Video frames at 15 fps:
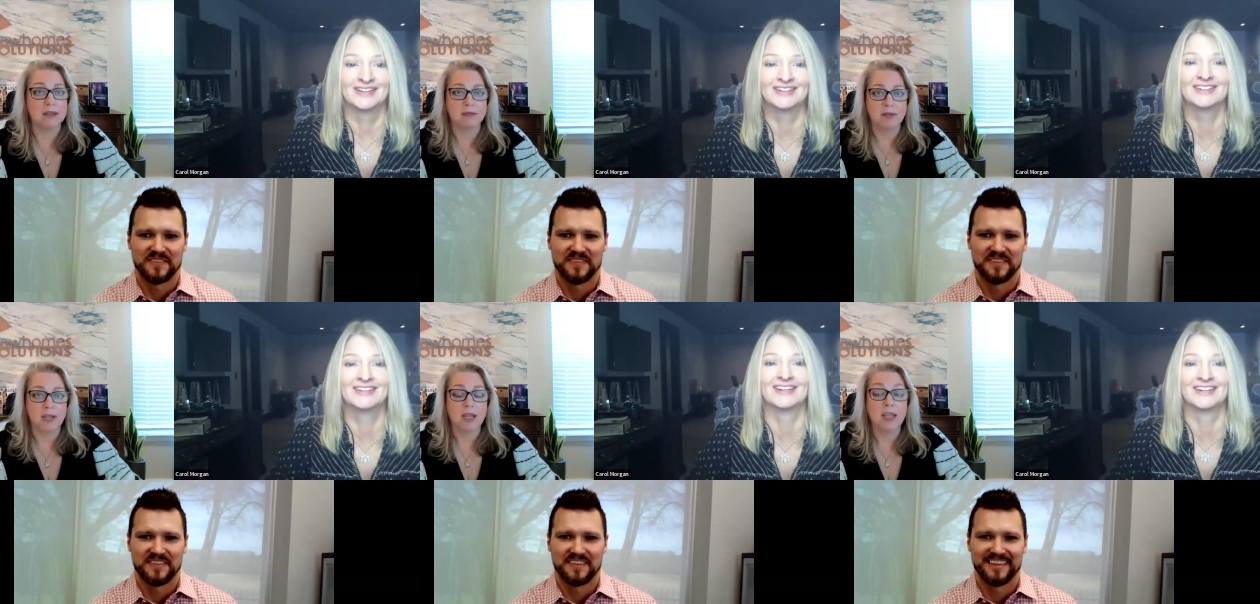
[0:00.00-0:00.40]

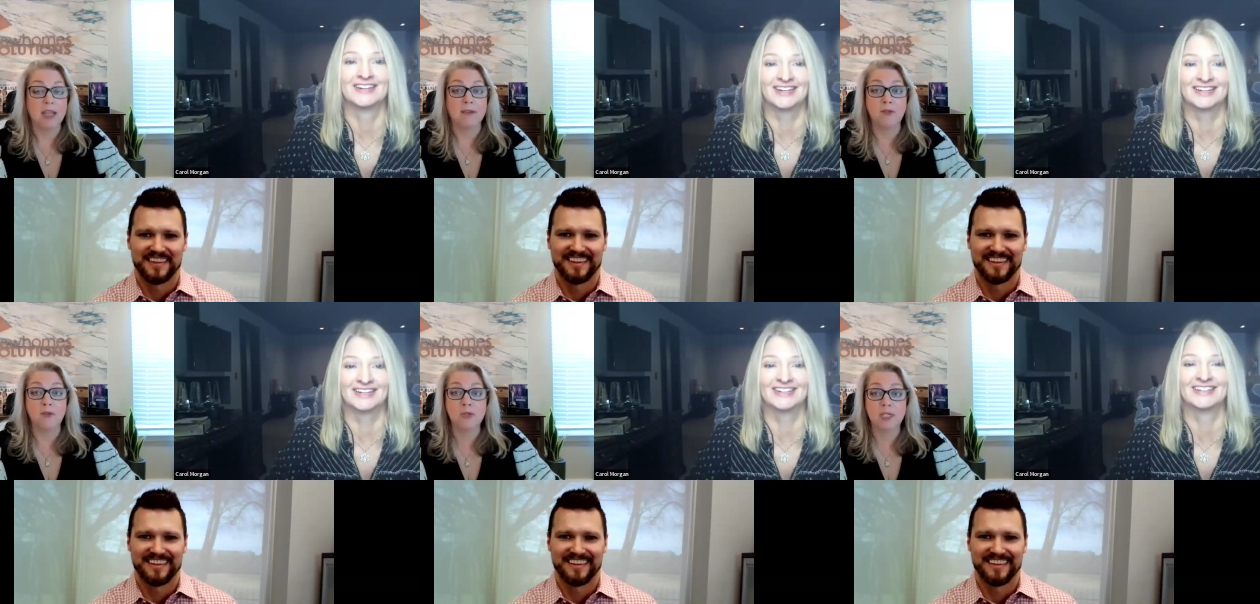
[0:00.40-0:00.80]
Speaker 1: I
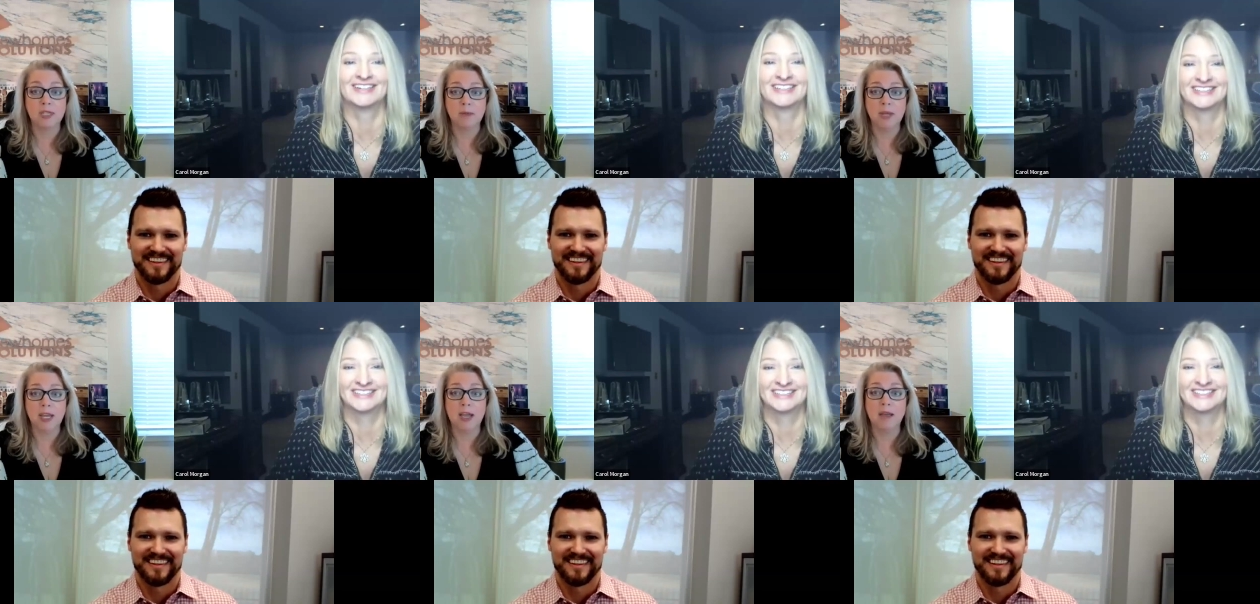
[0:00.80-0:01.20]
if
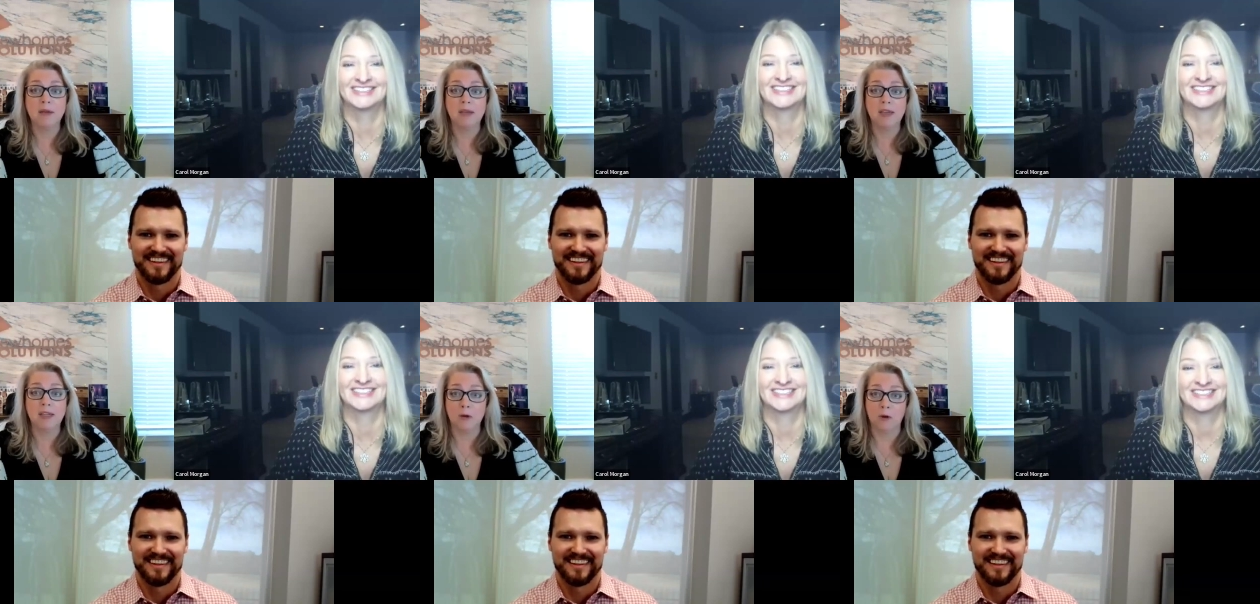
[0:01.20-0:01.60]
you see
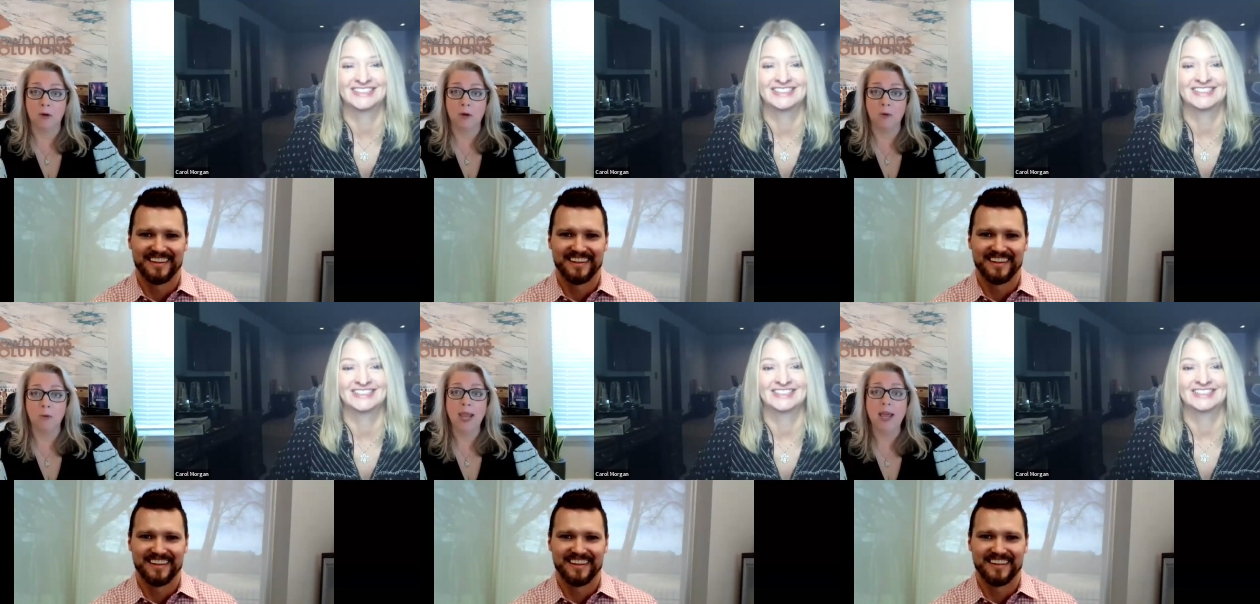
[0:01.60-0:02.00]
me I
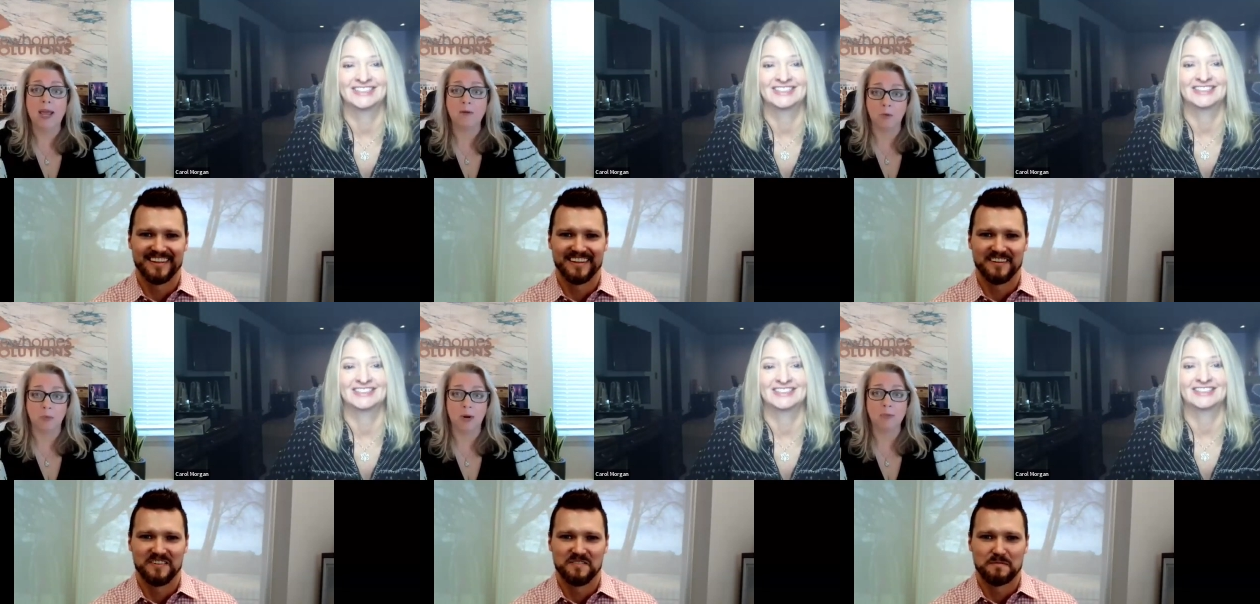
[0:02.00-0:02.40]
in the
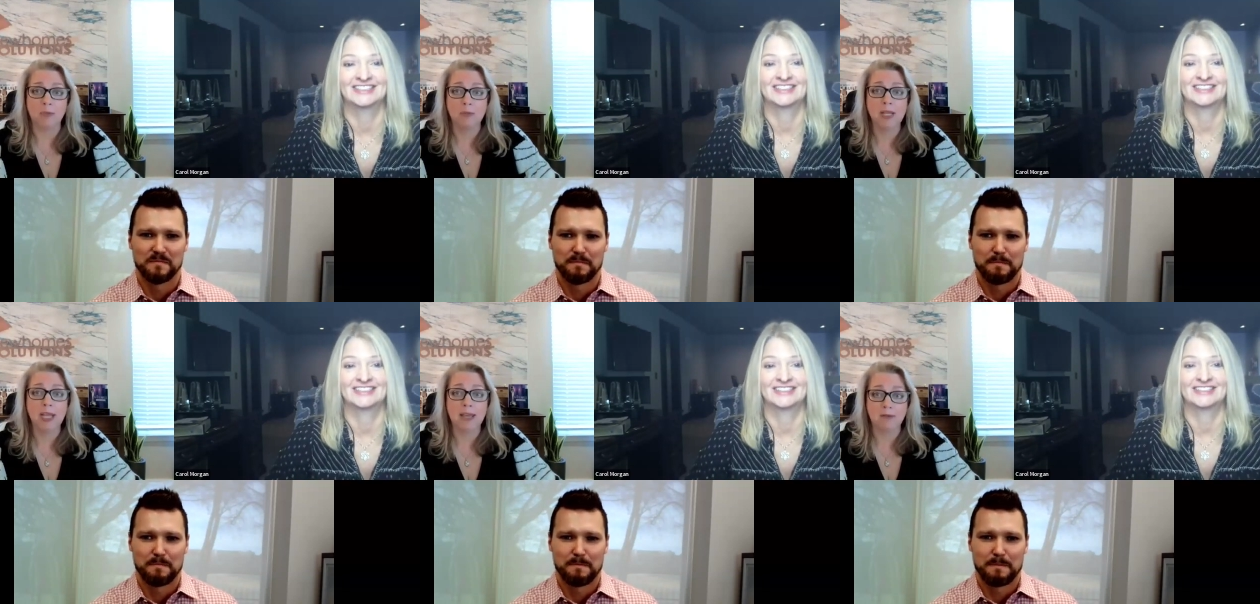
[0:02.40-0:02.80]
hallway, I
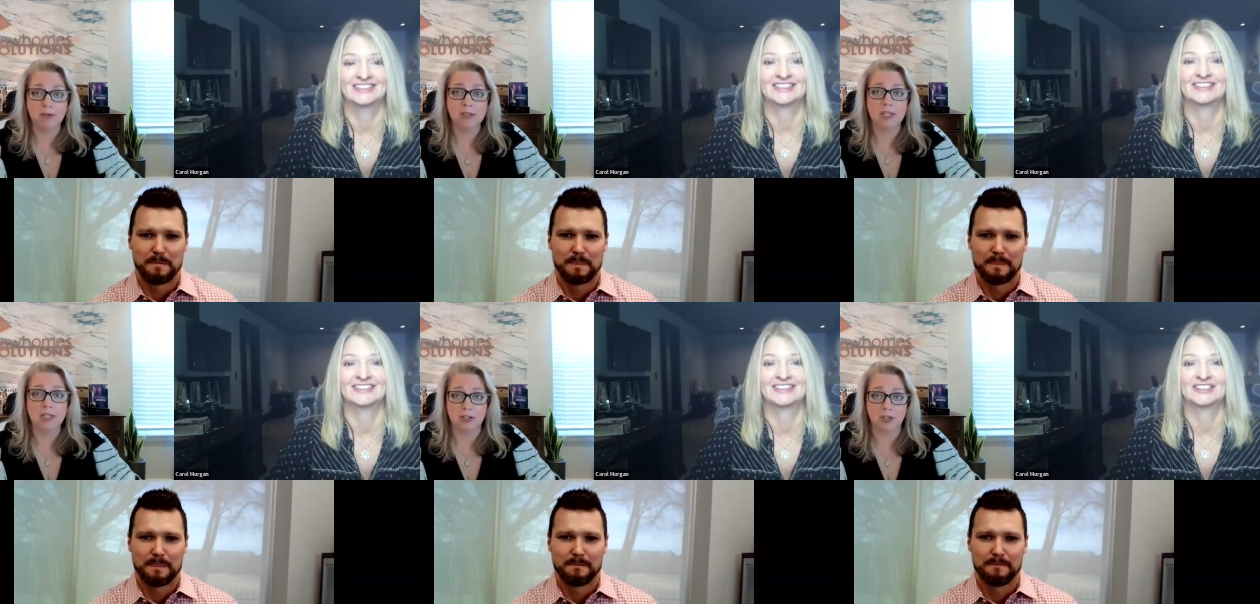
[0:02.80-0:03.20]
will
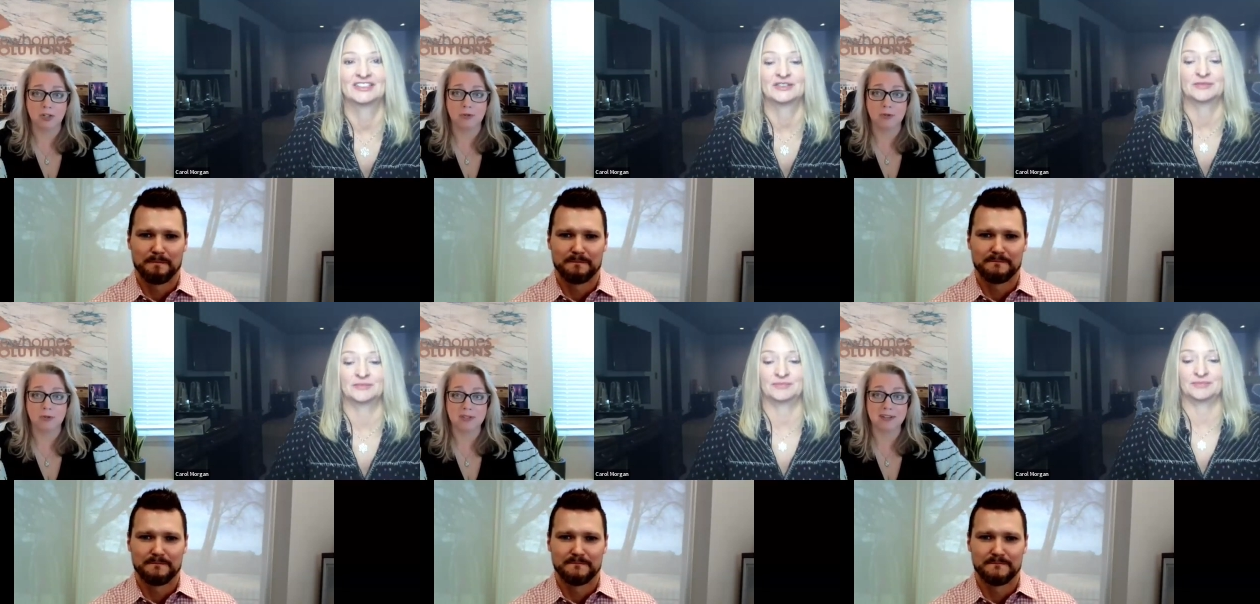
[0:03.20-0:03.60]
probably have on
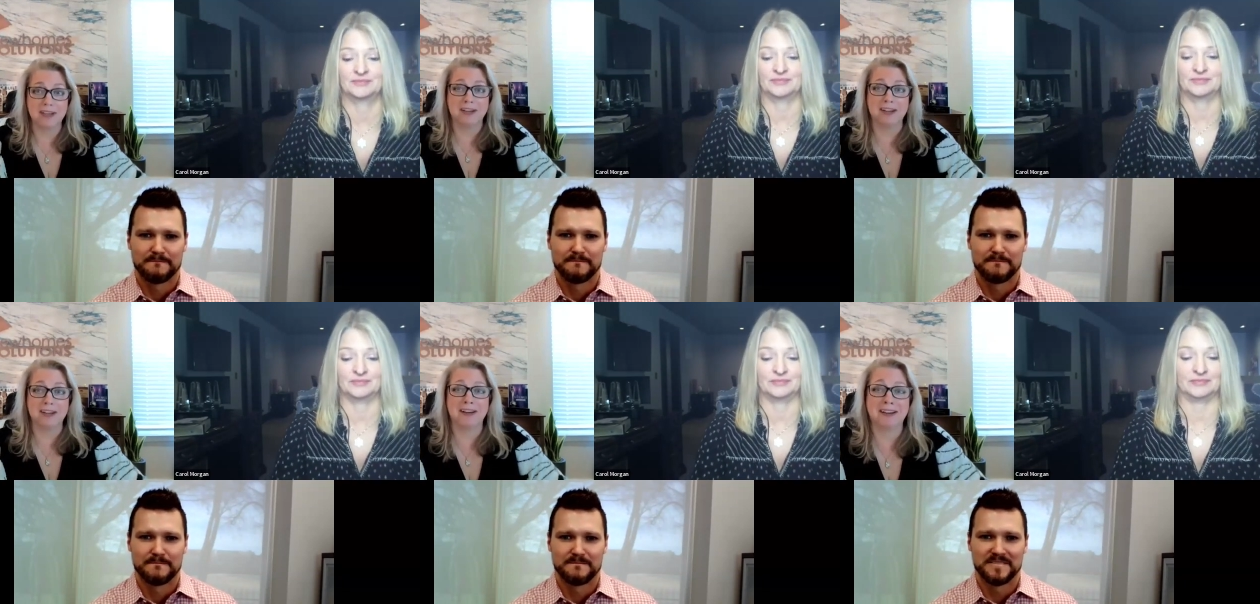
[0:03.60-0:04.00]
tennis
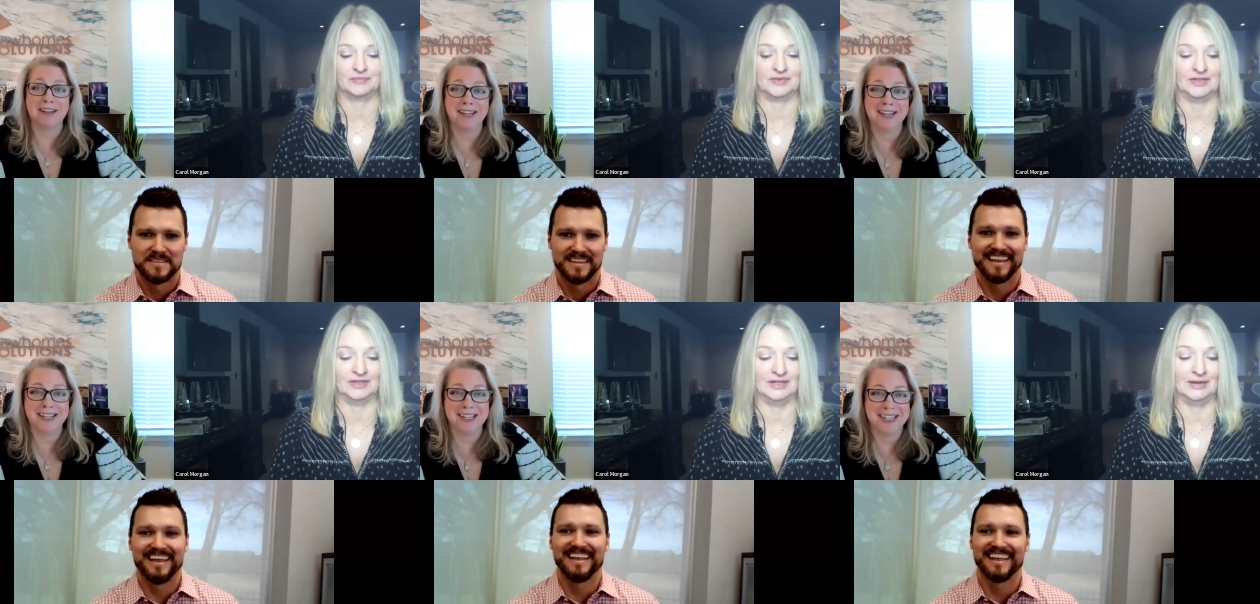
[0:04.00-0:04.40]
shoes.
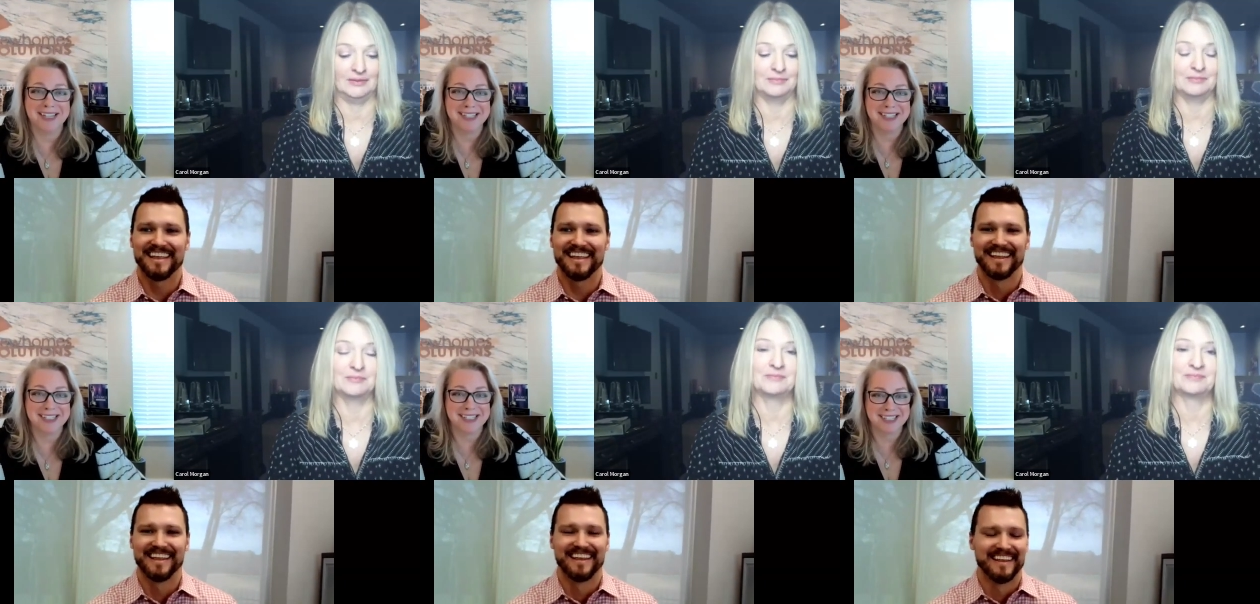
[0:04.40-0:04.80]
Yep.